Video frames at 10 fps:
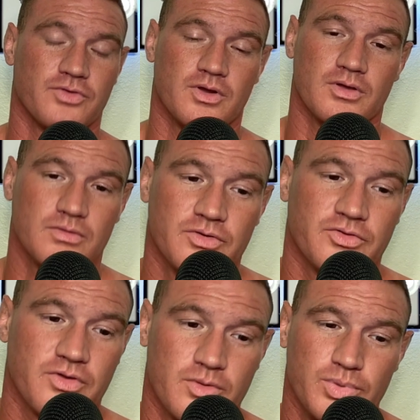
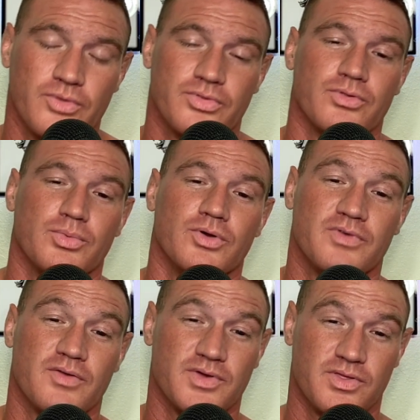gonna blow through the roof.
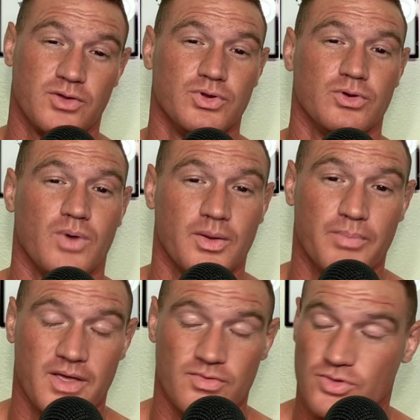Everything you do on
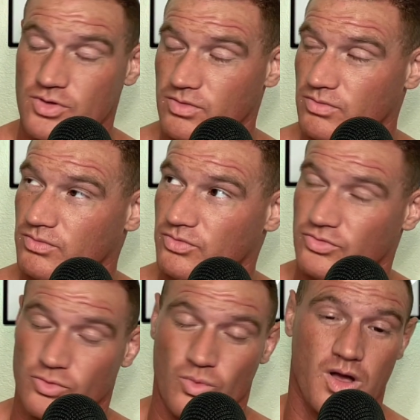bench,
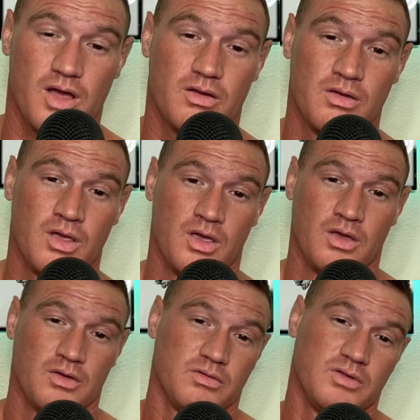squat,
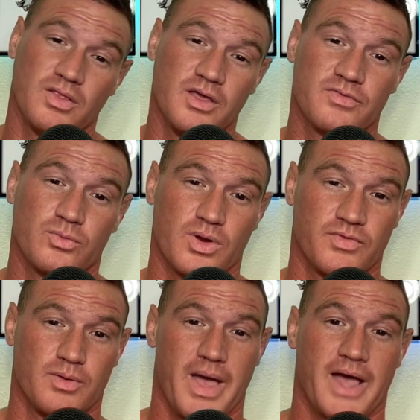deadlift, whatever
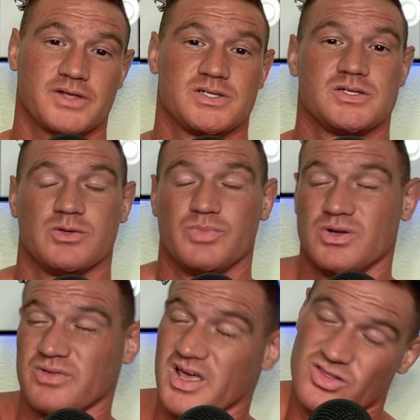your max is, you'll be
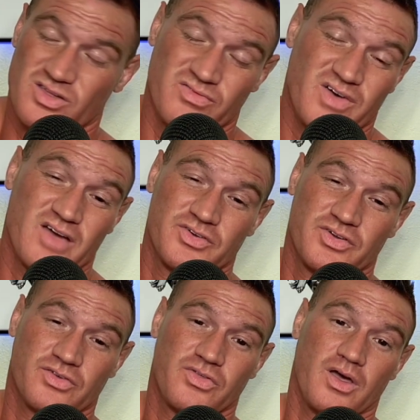doing that shit 5 or
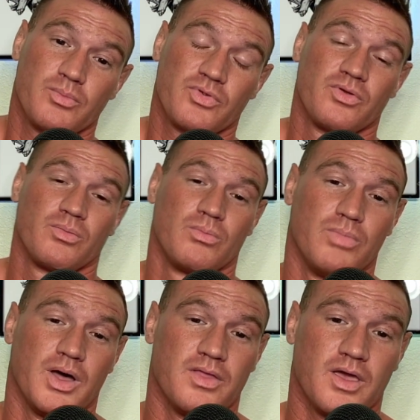6 times
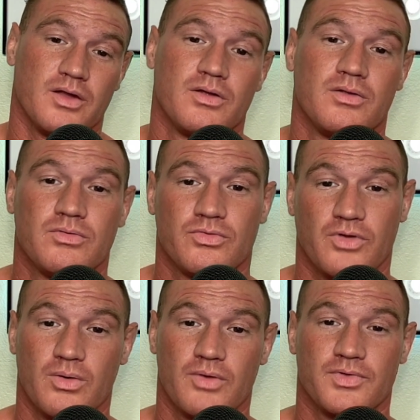by the end.
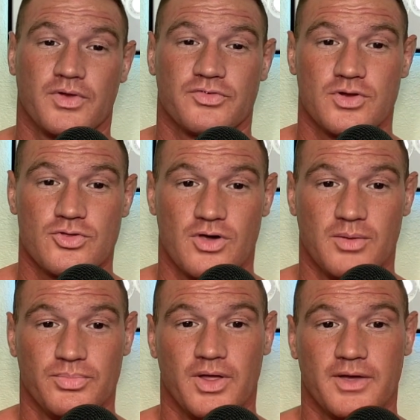So everything's gonna
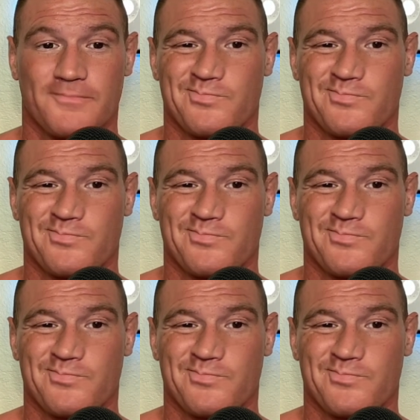jump like